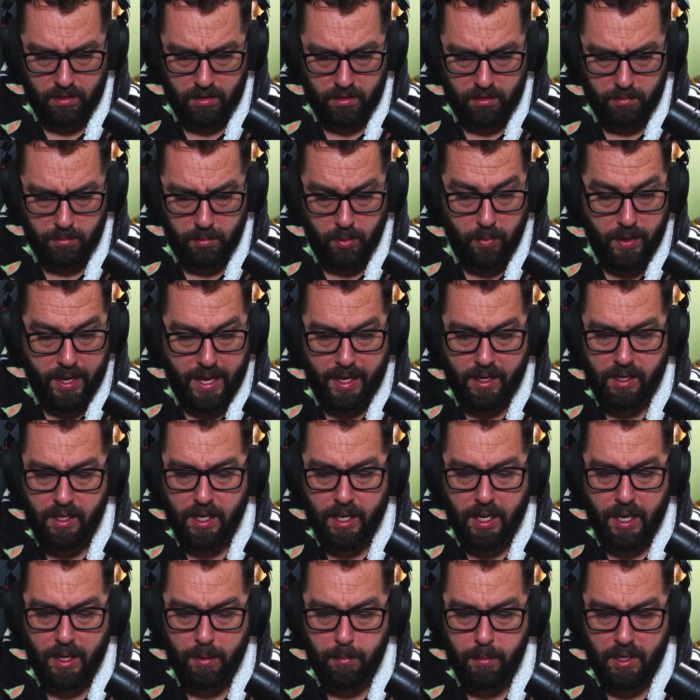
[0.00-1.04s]
But we had to
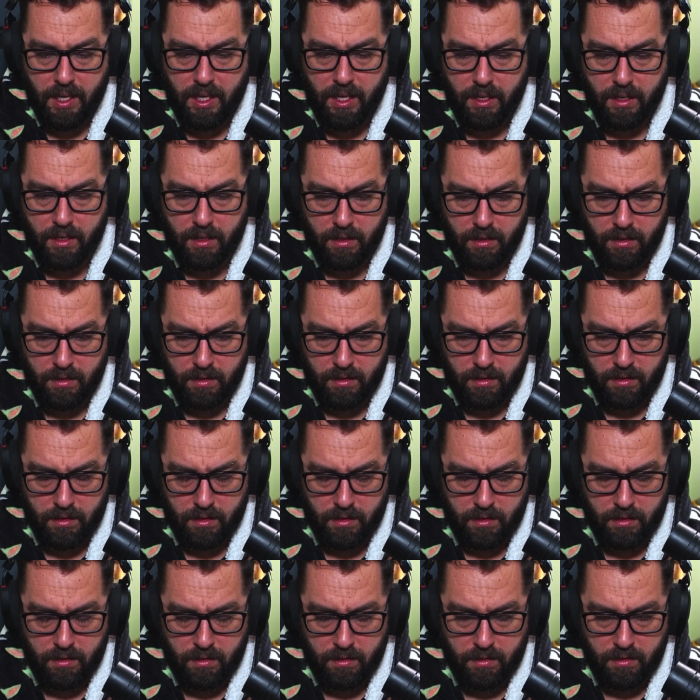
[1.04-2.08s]
keep it in.
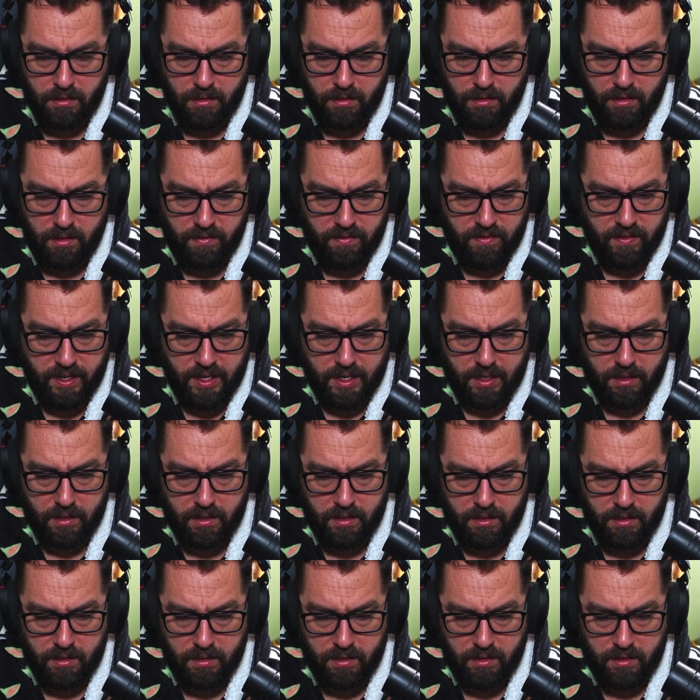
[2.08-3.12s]
In fact,
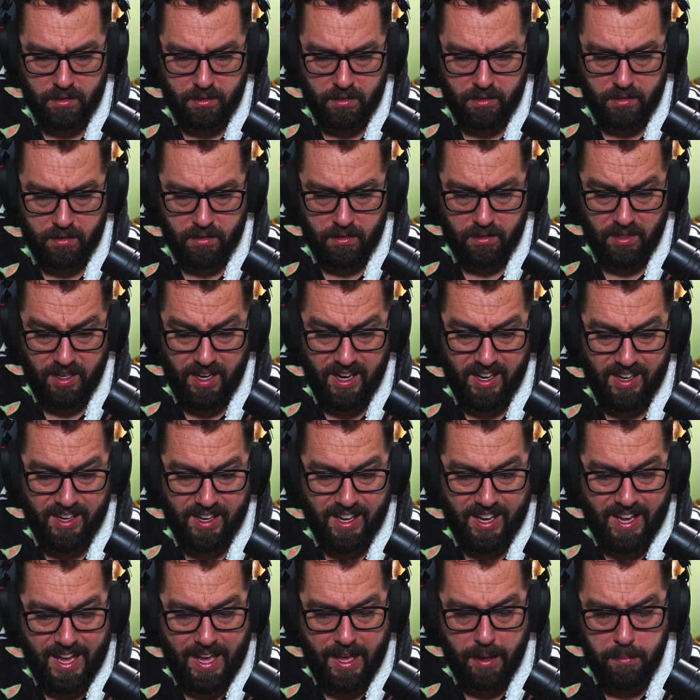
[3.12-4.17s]
it
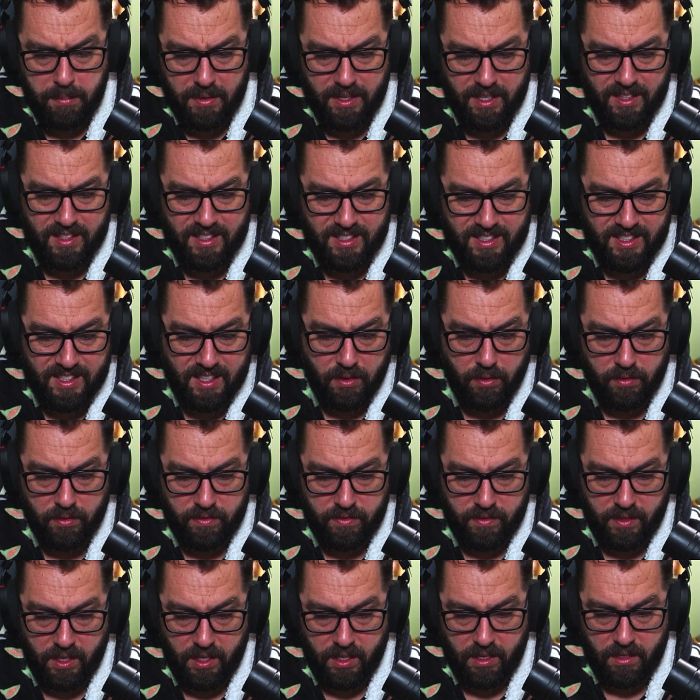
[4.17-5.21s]
kept itself
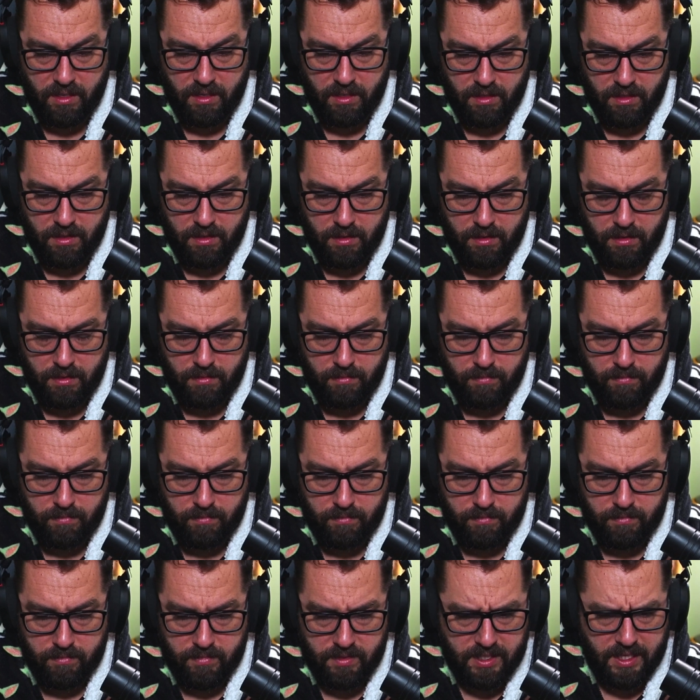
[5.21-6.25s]
in.
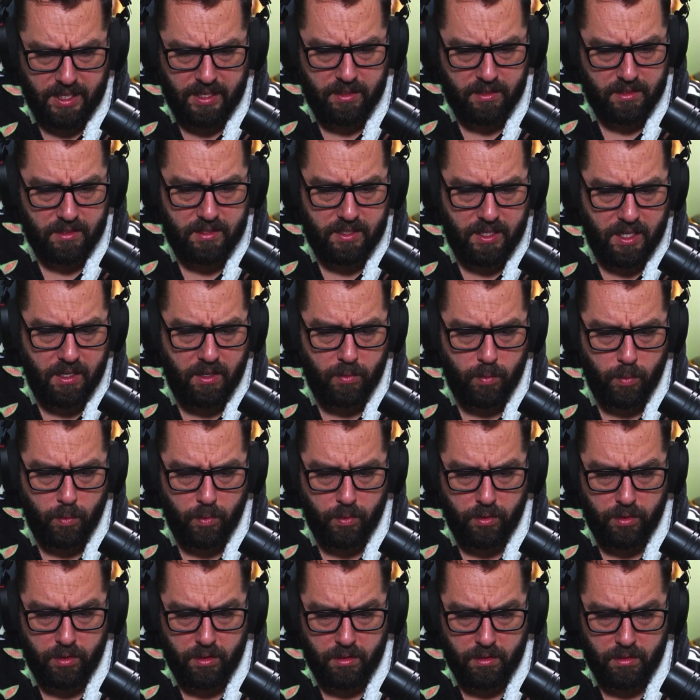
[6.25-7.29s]
Satan said it
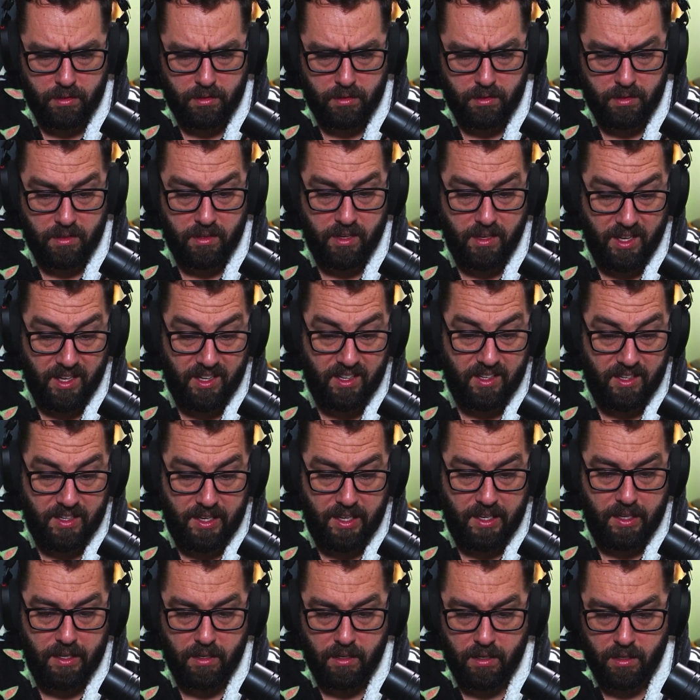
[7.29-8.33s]
would, and it
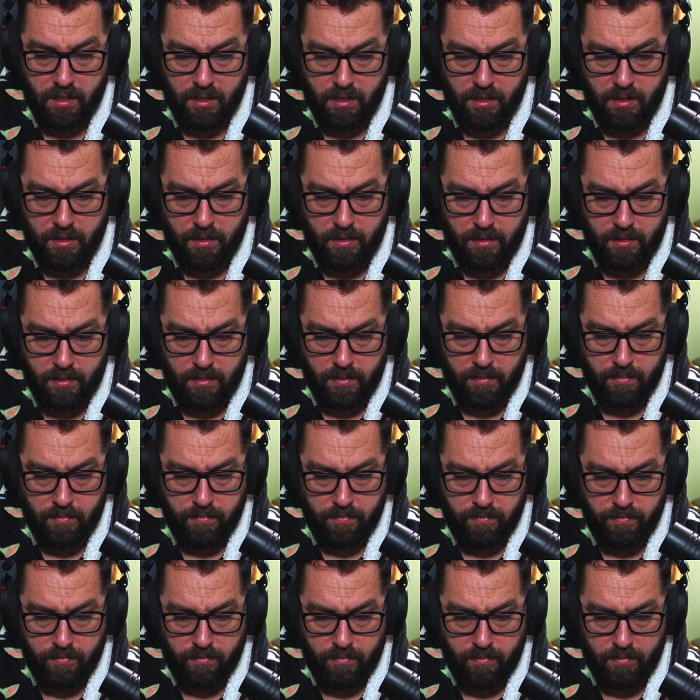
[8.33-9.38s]
did.
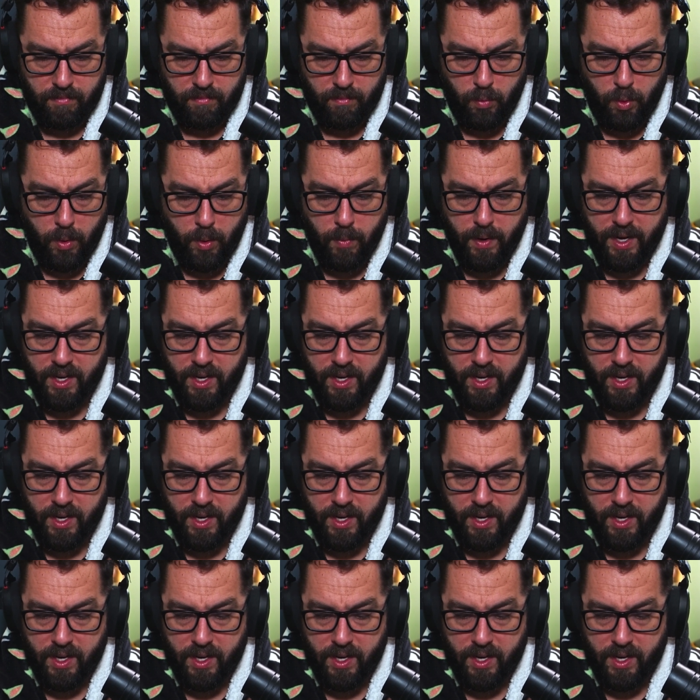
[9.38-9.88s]
We went